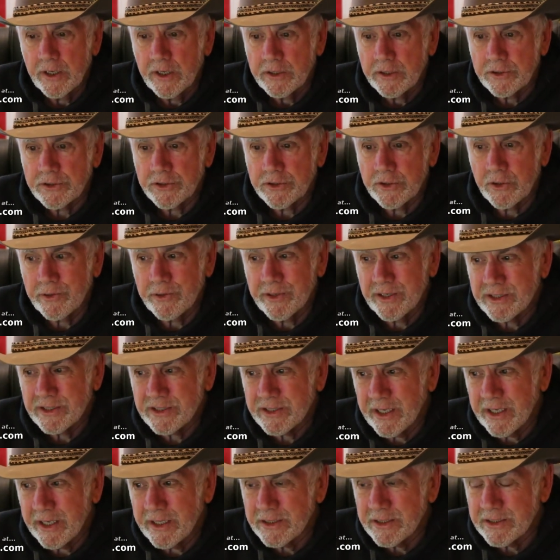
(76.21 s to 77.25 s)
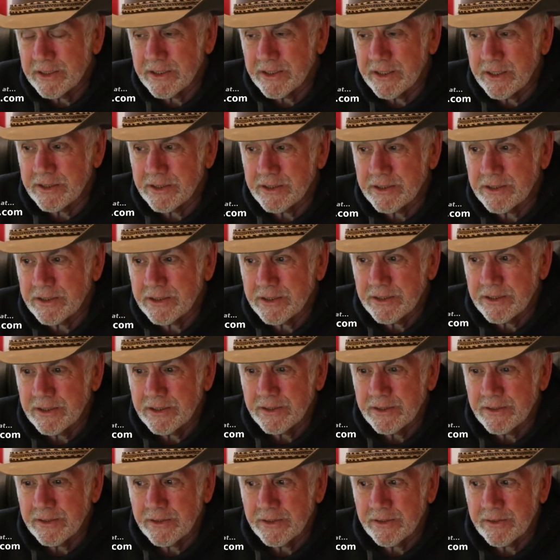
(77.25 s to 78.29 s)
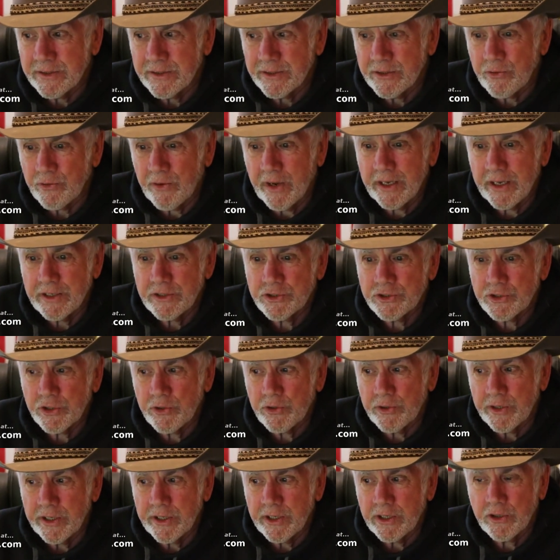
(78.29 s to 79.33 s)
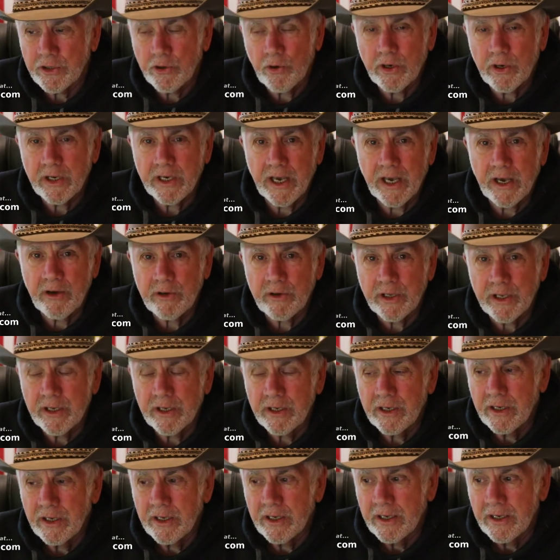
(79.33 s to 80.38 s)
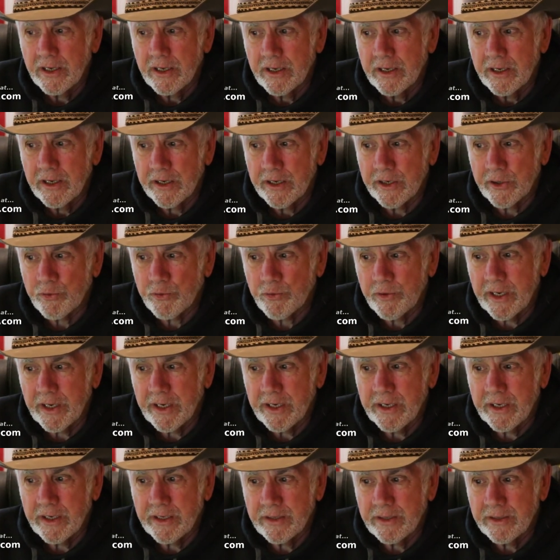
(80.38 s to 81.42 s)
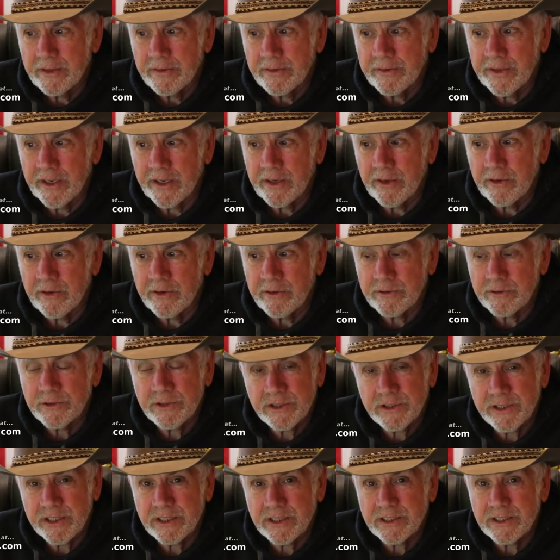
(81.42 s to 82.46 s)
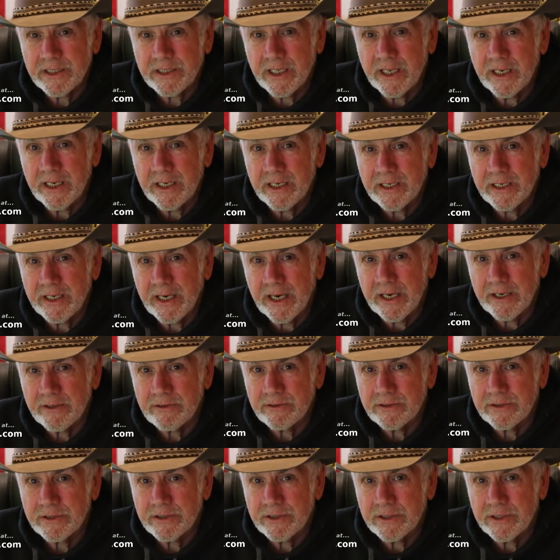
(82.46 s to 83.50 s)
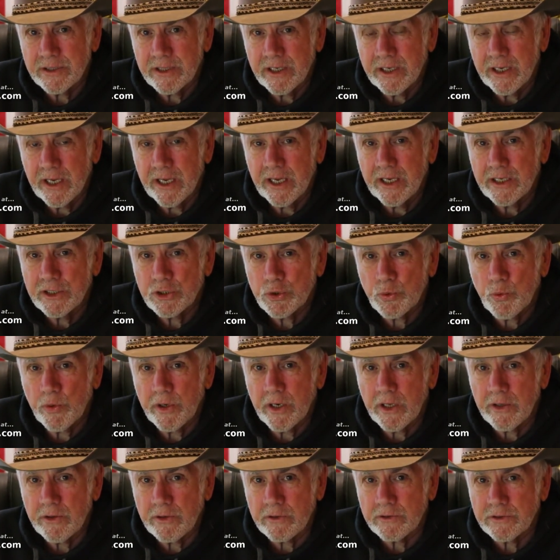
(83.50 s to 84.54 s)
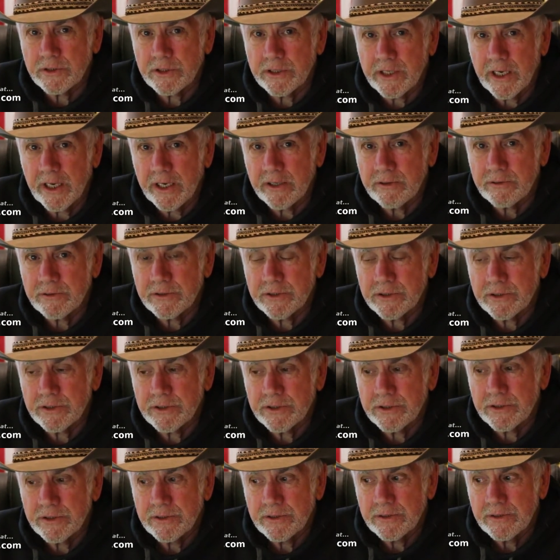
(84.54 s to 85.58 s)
So in this instance, the grand jury in Cook County agreed that on the 16 counts, each one of those counts,